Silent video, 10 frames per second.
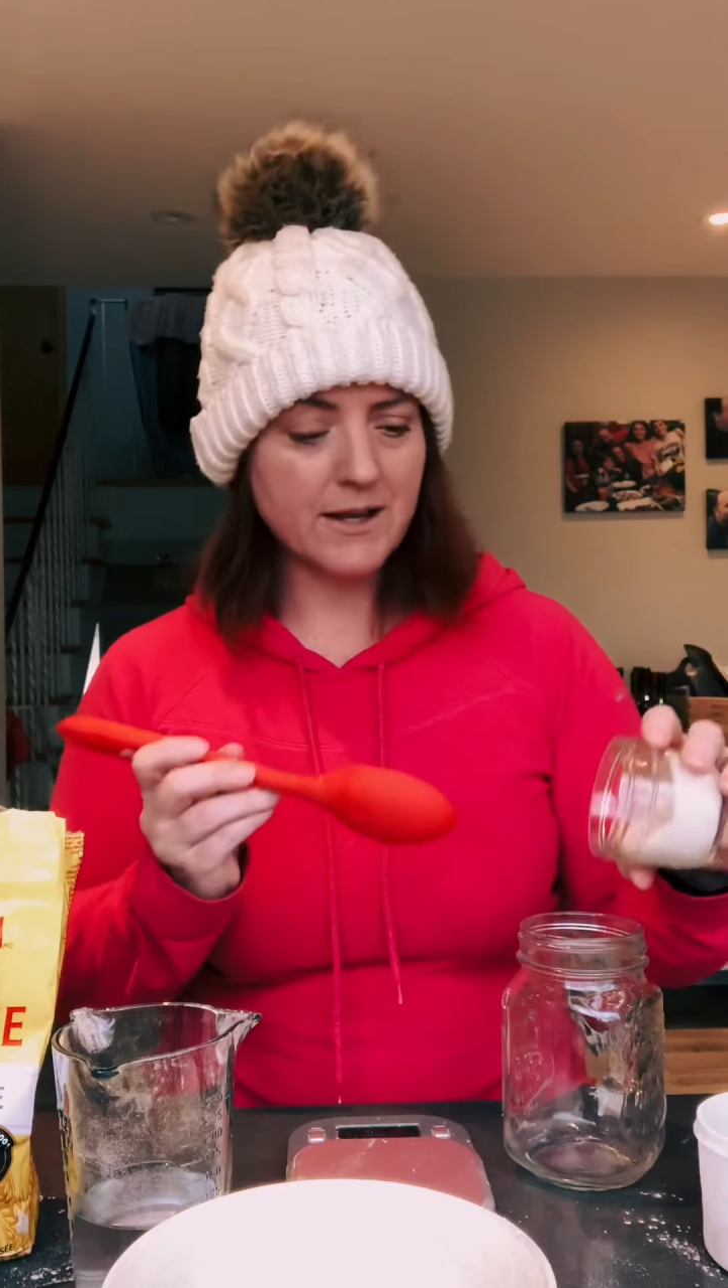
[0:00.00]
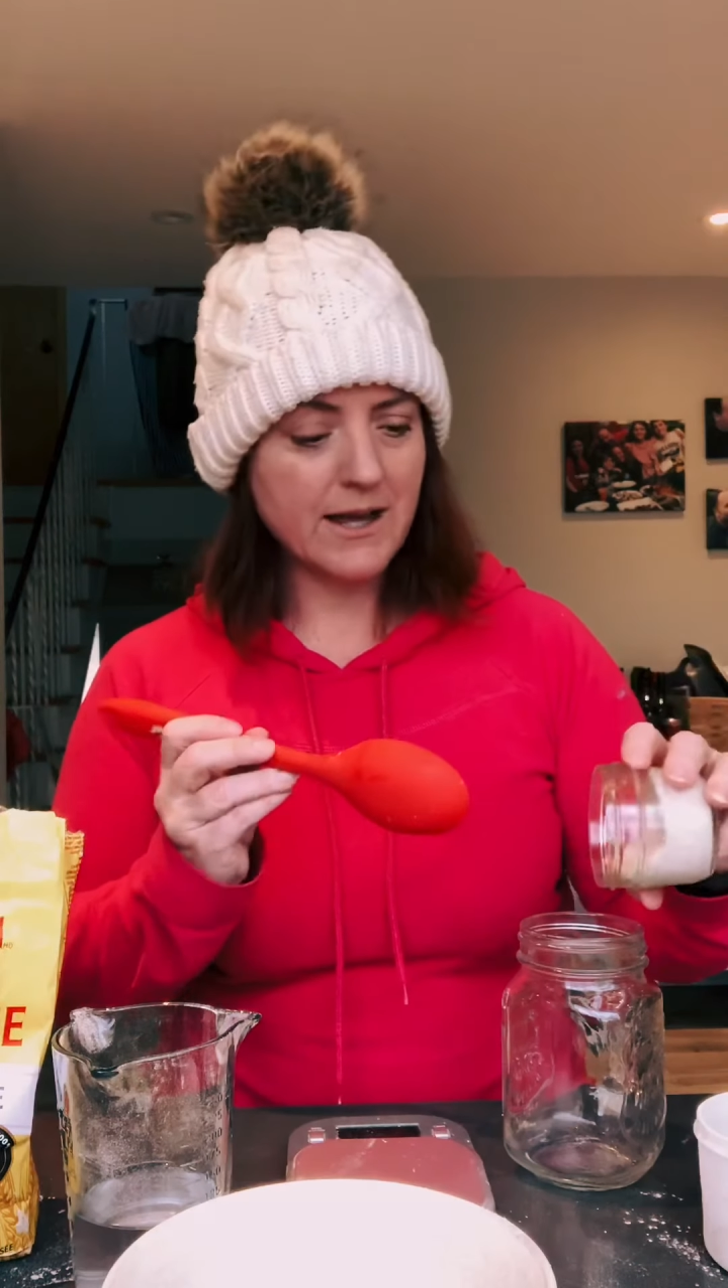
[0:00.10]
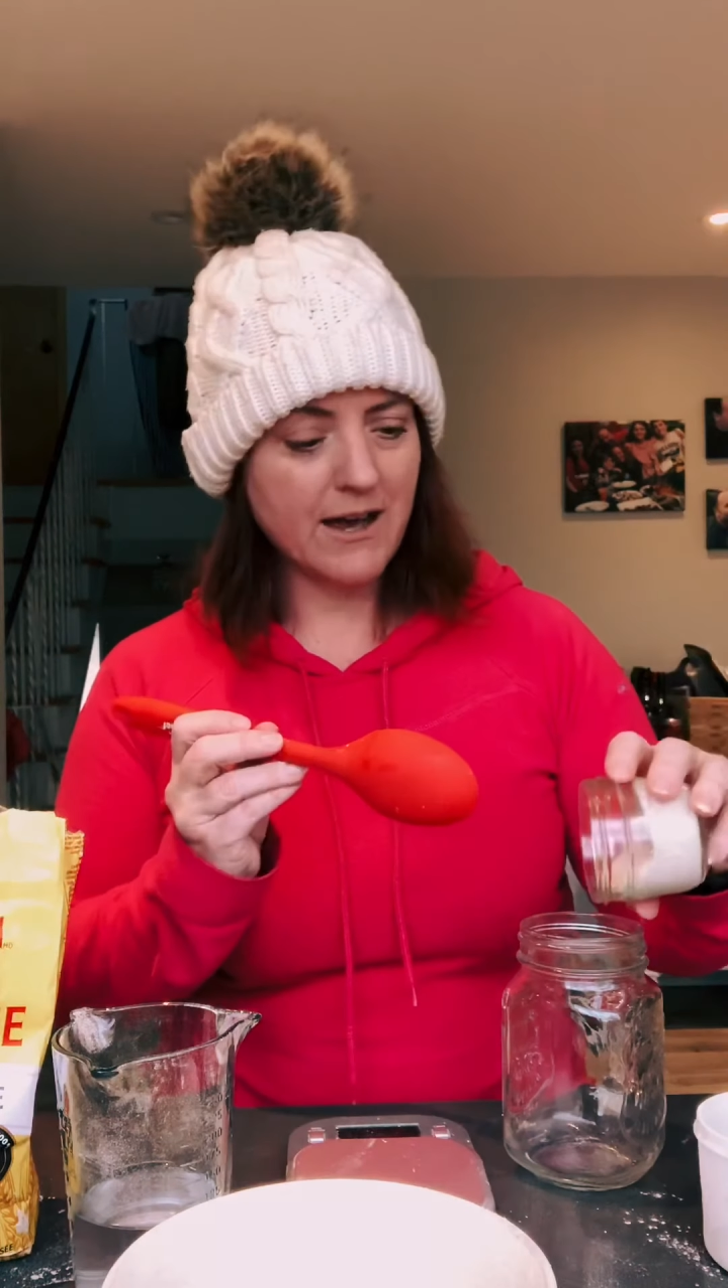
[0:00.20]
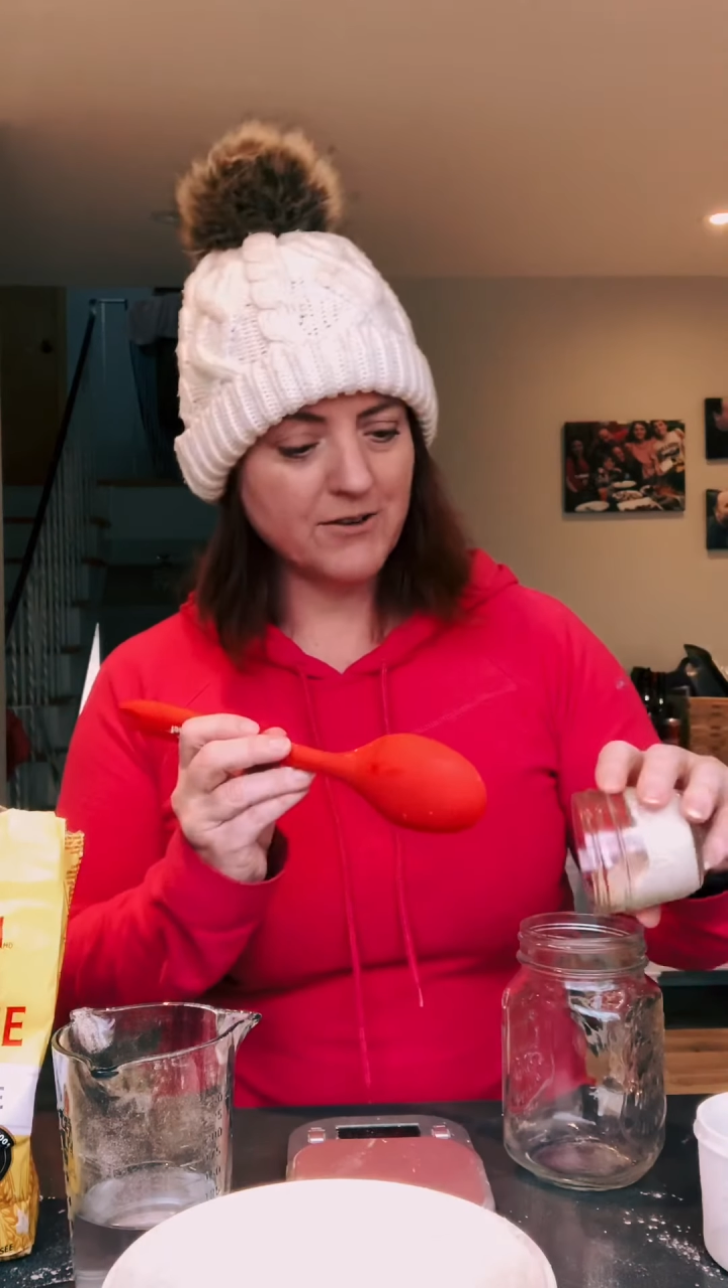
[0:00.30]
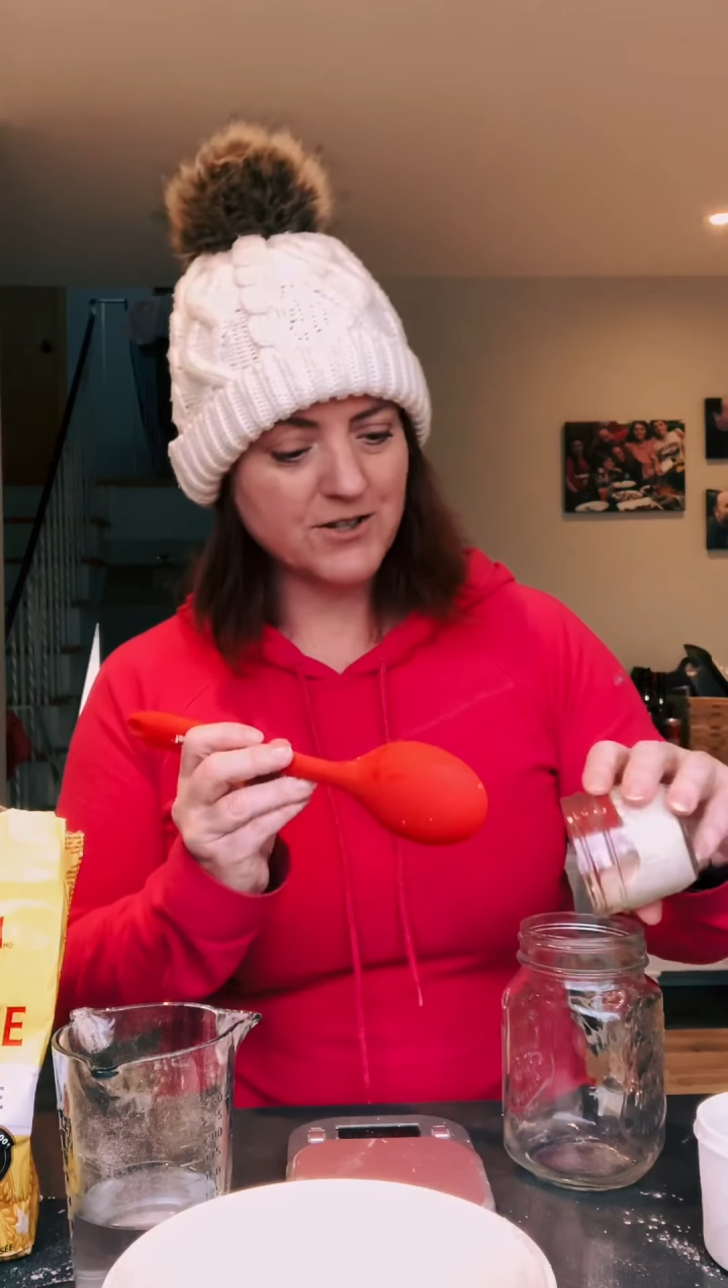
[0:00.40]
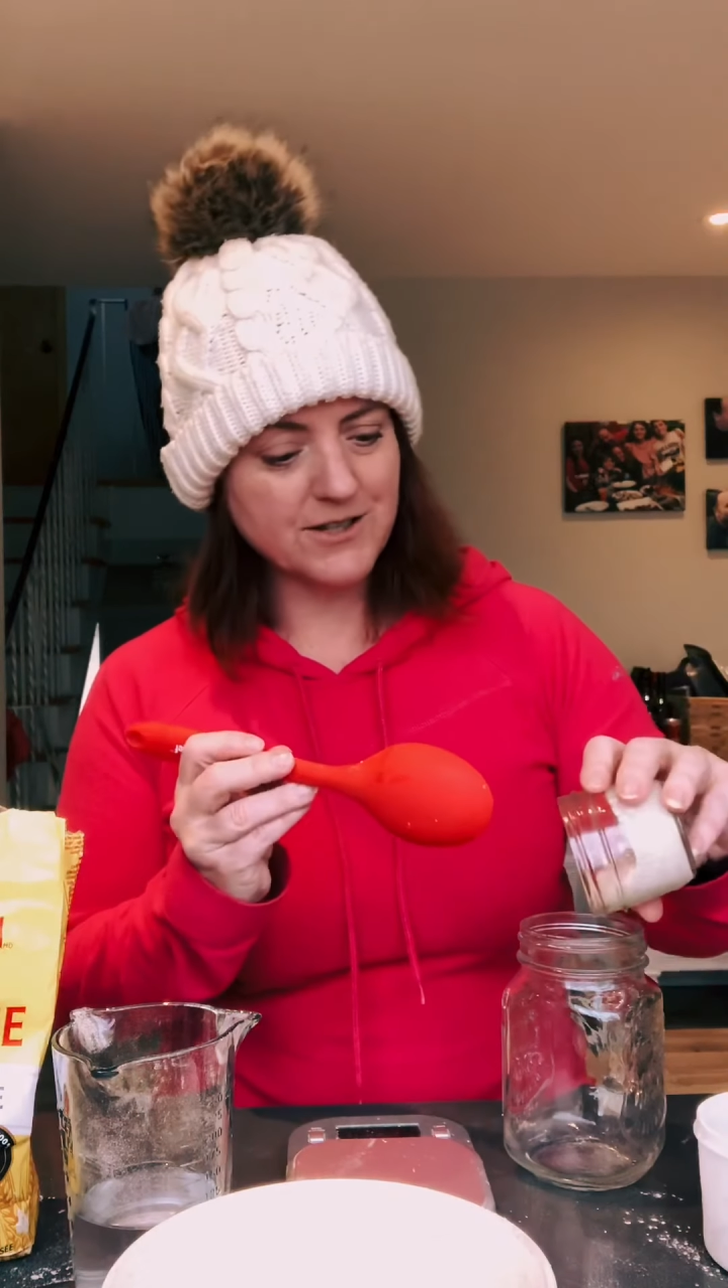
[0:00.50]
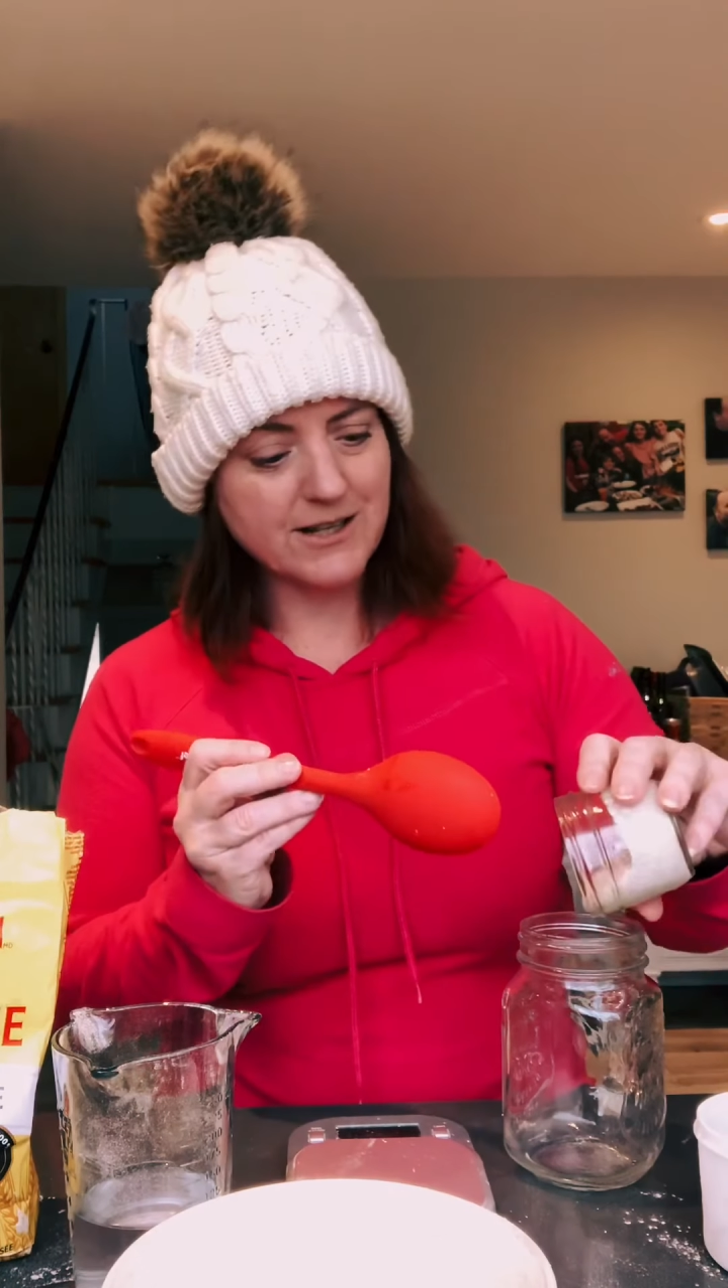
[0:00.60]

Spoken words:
have your